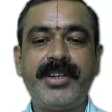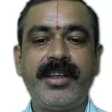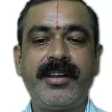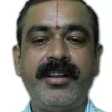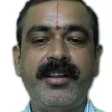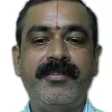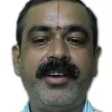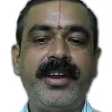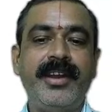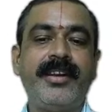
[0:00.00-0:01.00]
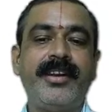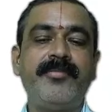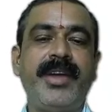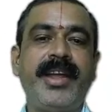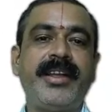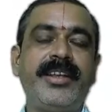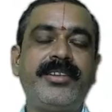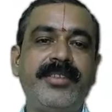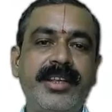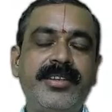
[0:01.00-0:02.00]
measure for internet banking
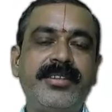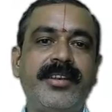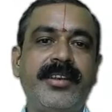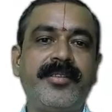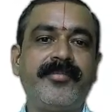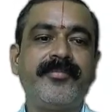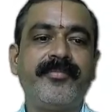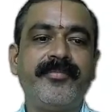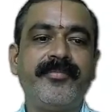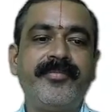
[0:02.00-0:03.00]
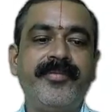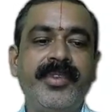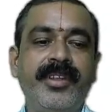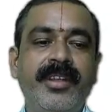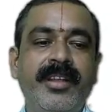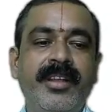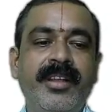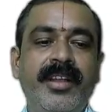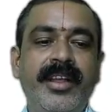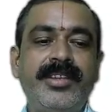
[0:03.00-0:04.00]
is necessary.
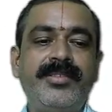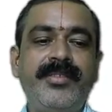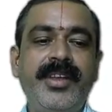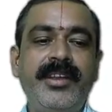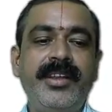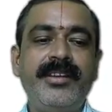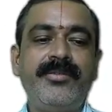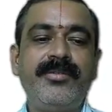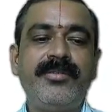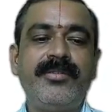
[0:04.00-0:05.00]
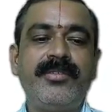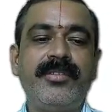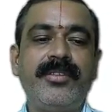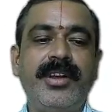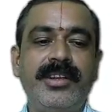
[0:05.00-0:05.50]
Hence, we need to